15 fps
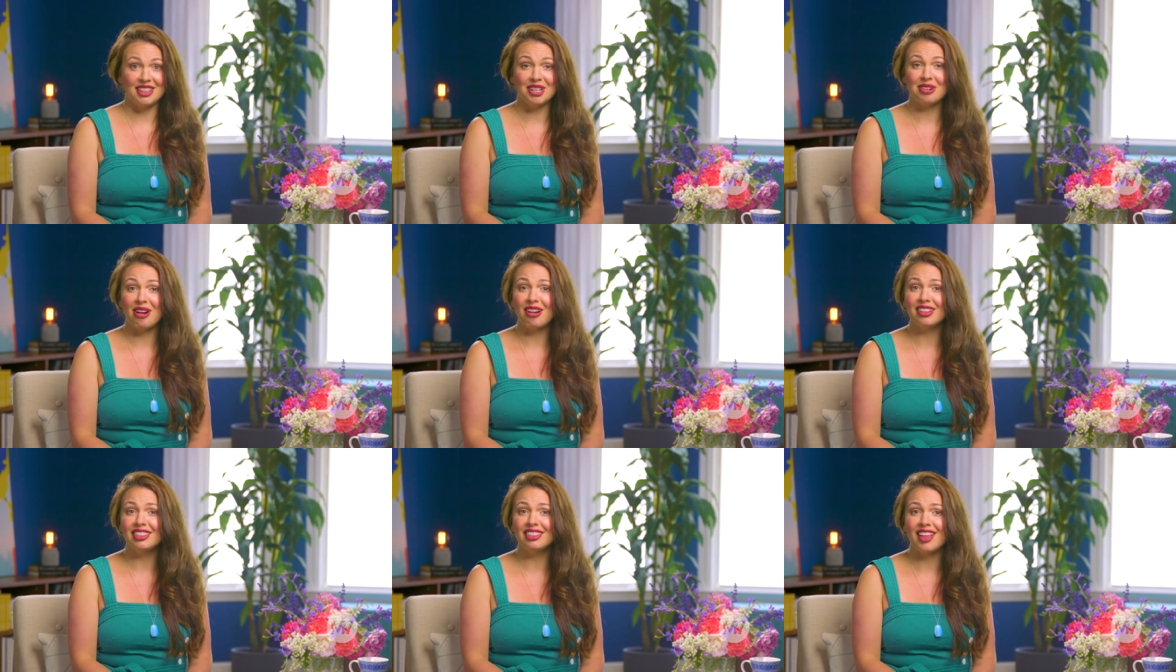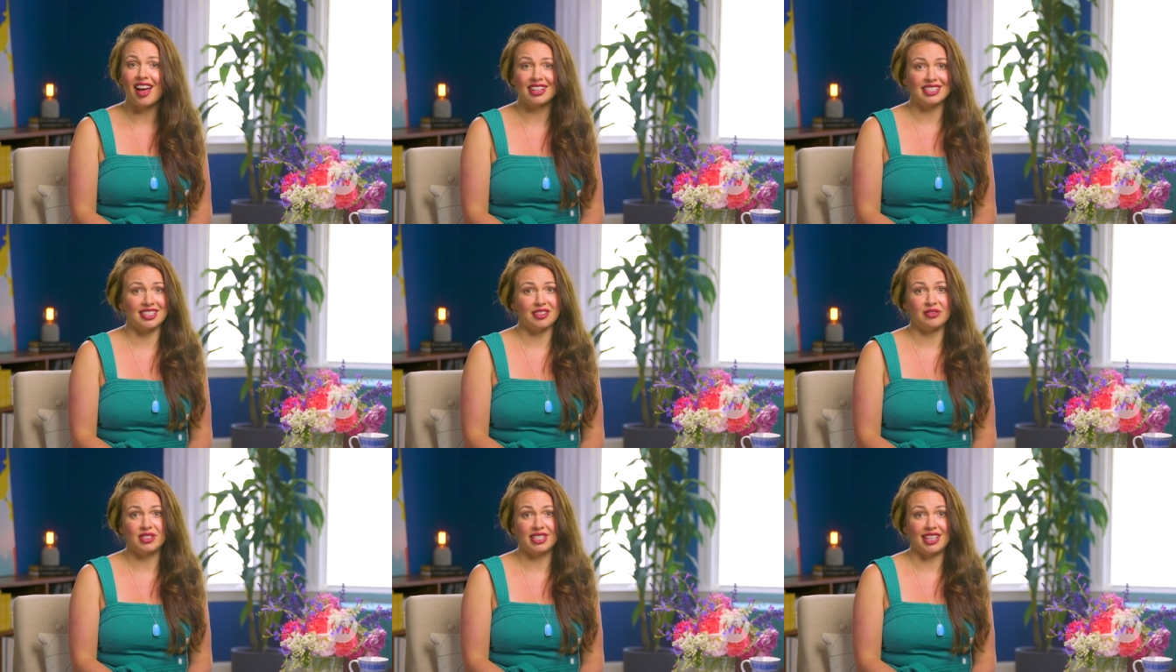there are lots
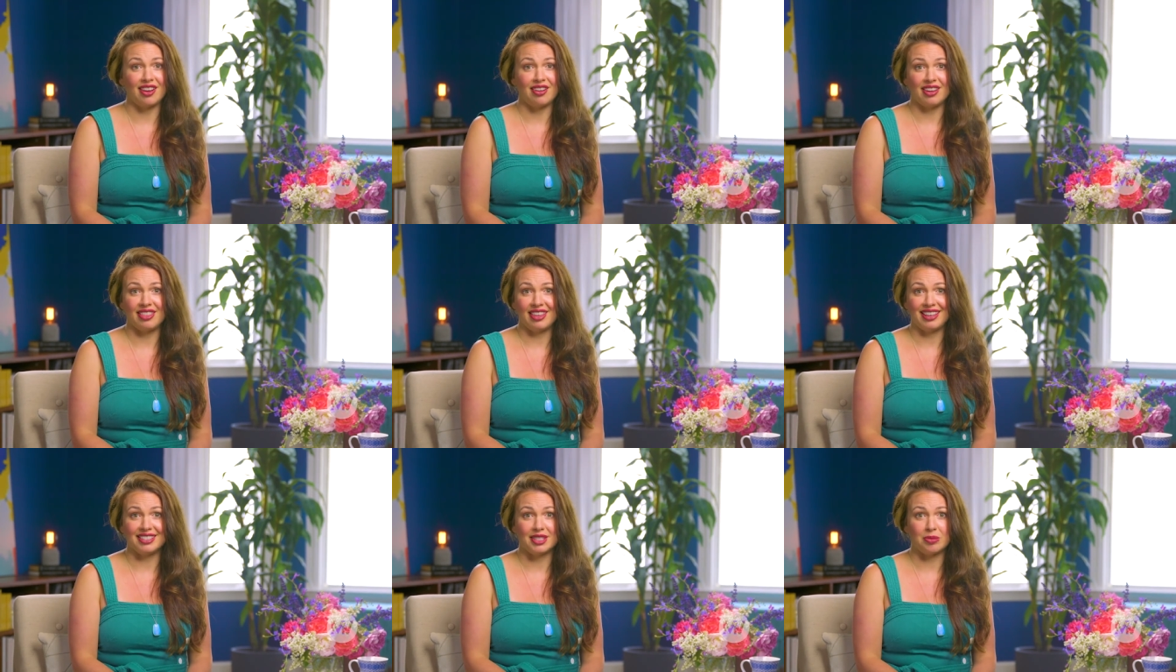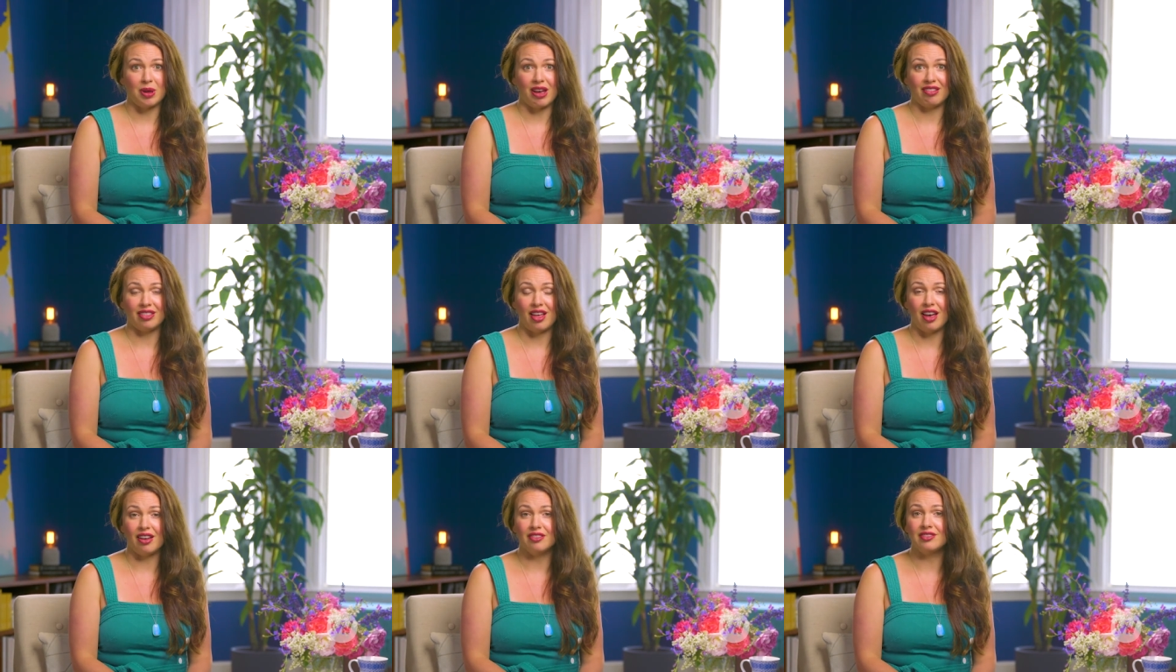of scary things about
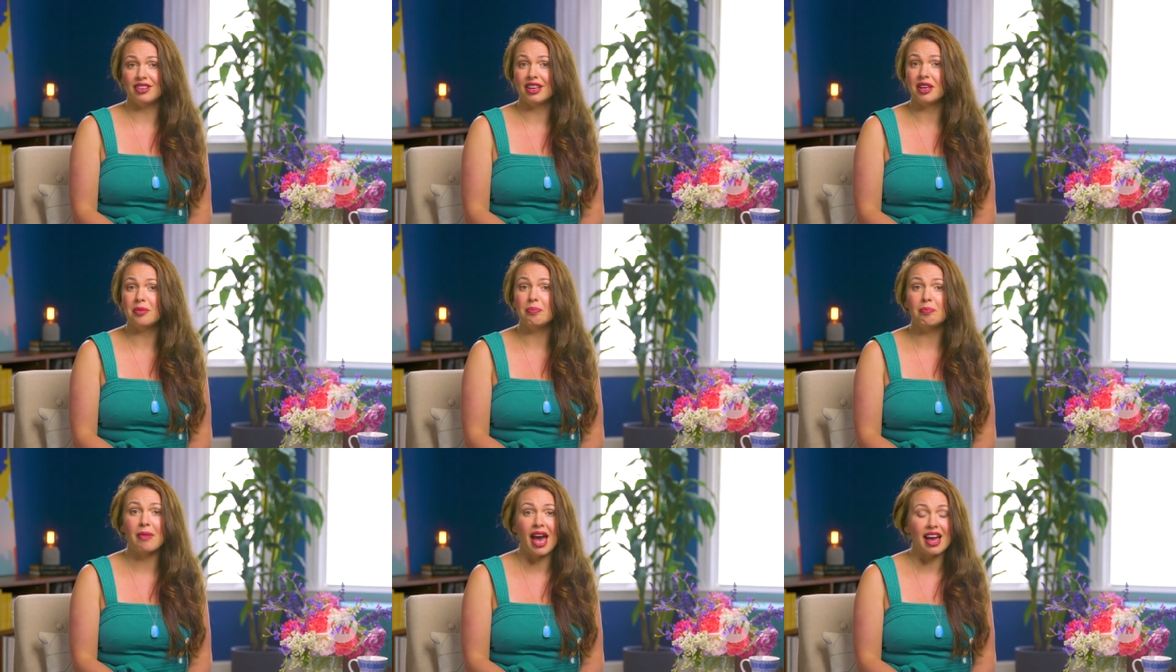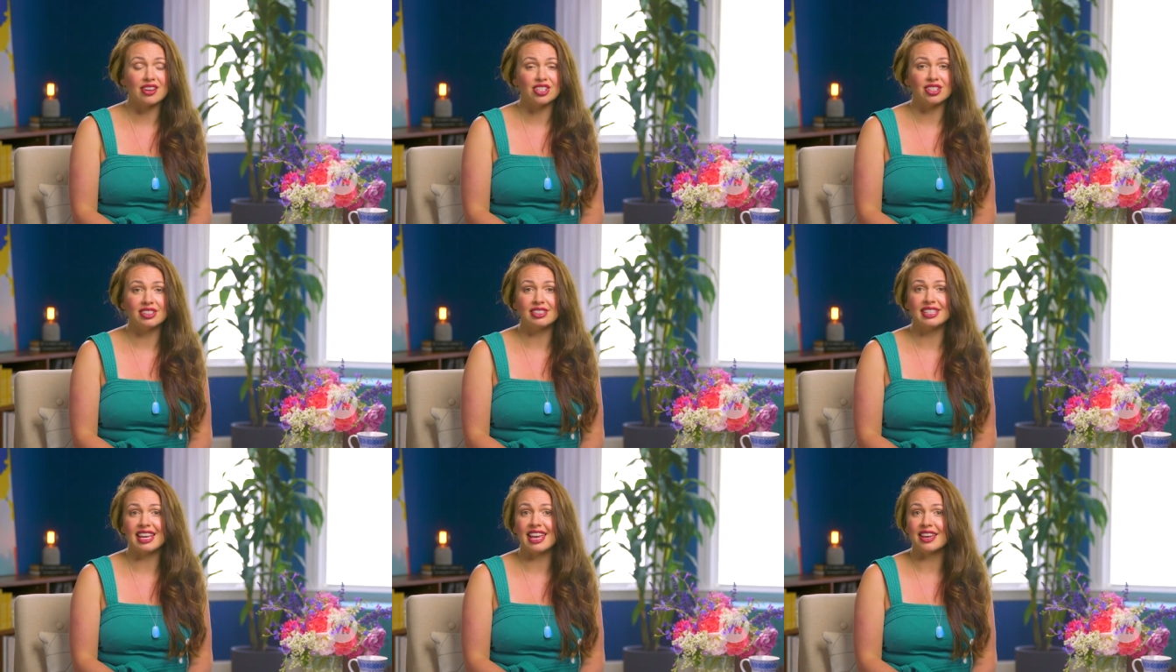love,
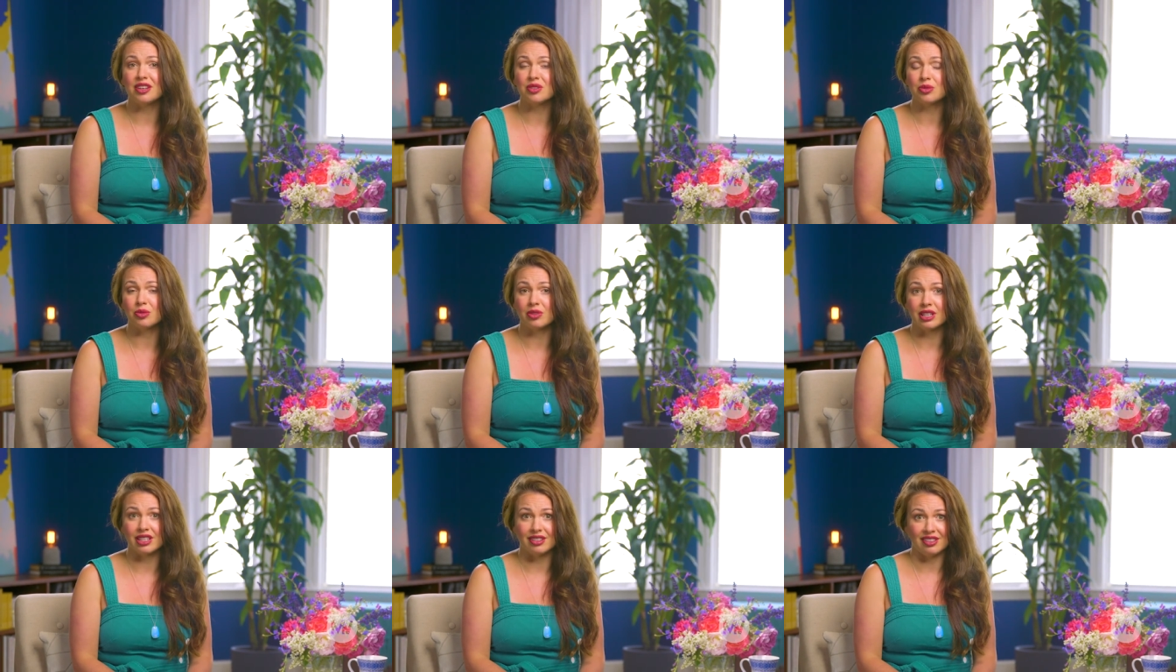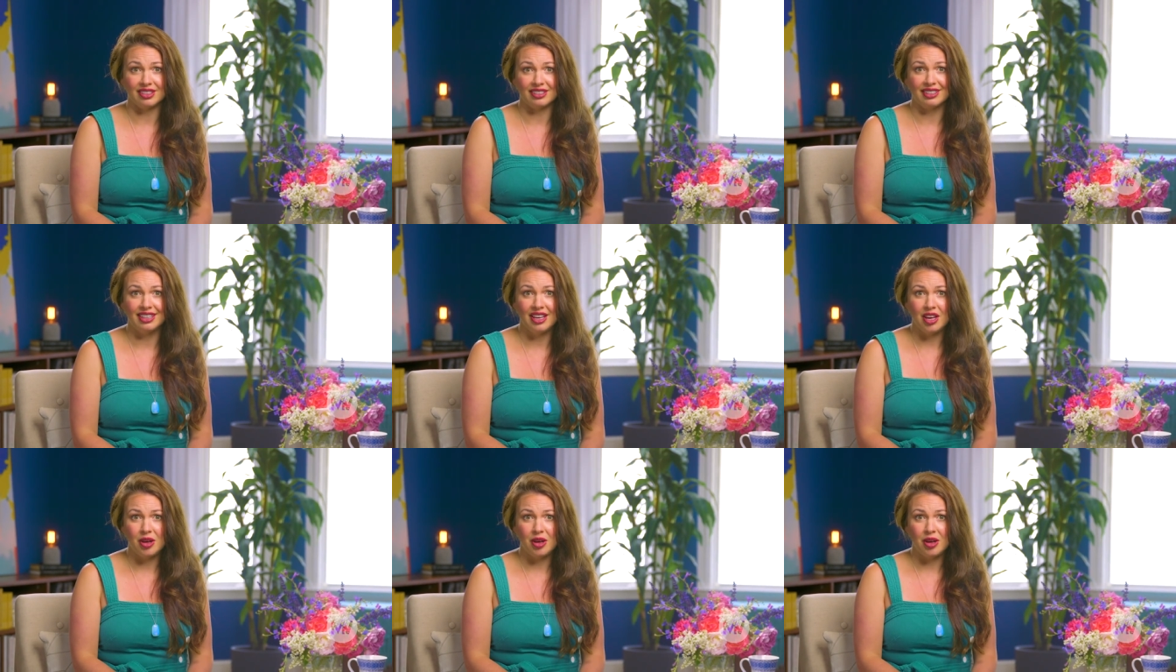imagined and real.